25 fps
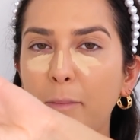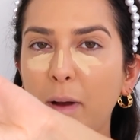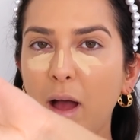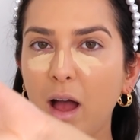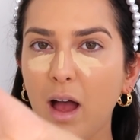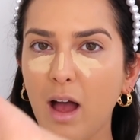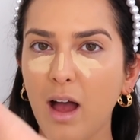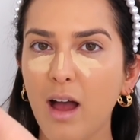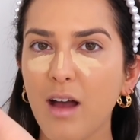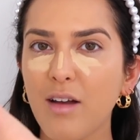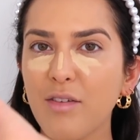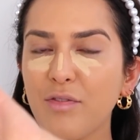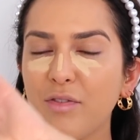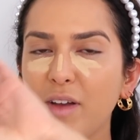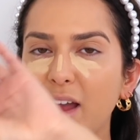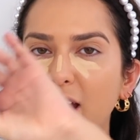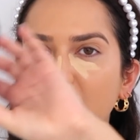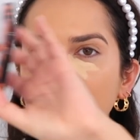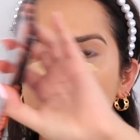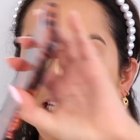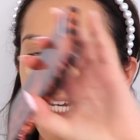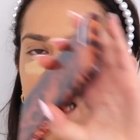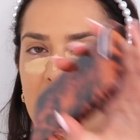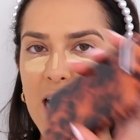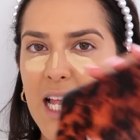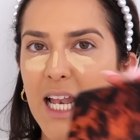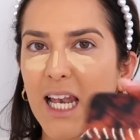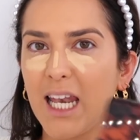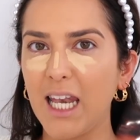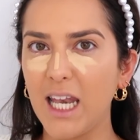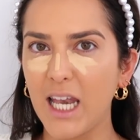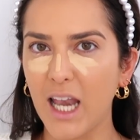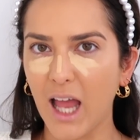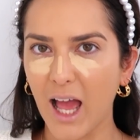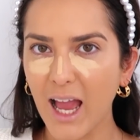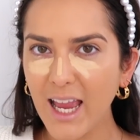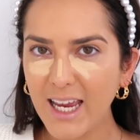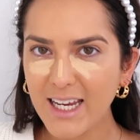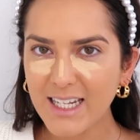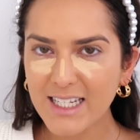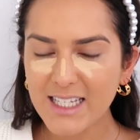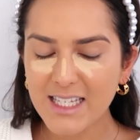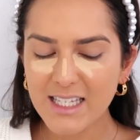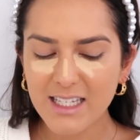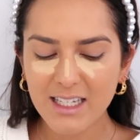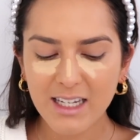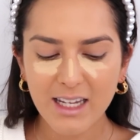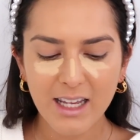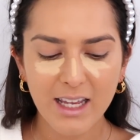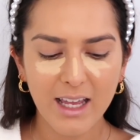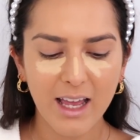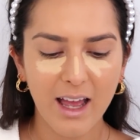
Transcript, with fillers: perfect light.